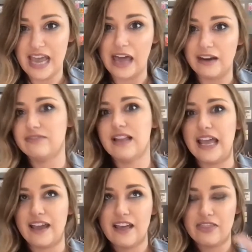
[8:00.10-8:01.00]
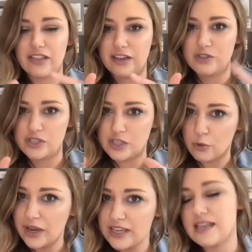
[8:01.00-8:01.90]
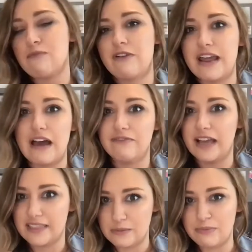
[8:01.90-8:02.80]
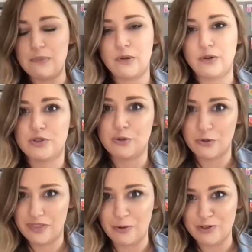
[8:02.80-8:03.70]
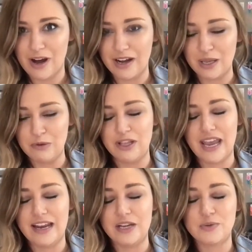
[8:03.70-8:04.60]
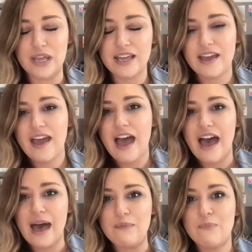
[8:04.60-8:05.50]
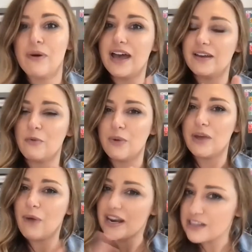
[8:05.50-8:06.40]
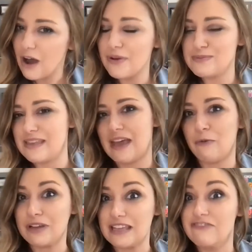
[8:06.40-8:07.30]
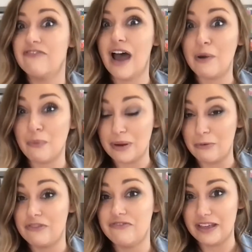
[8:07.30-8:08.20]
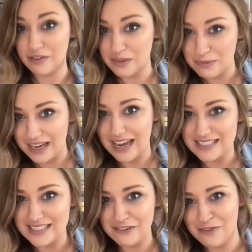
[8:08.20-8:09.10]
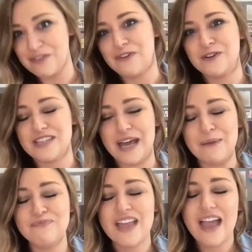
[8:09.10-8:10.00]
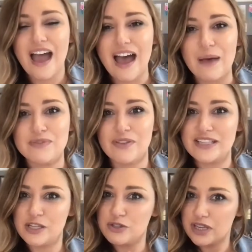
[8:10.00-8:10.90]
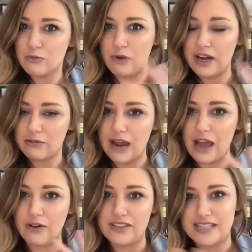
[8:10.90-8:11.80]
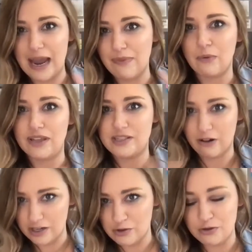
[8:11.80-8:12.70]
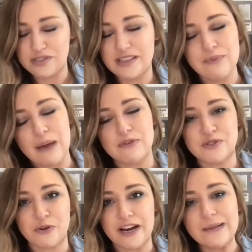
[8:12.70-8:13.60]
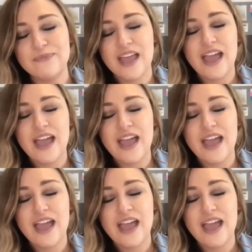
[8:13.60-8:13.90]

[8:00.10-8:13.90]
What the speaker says: kind of like the quick summary of like the biblical truth that we're trying to communicate each week. But we want to always make that really fun when we reveal the big idea for the first time. So that's usually right around the time that we start introducing the Bible story.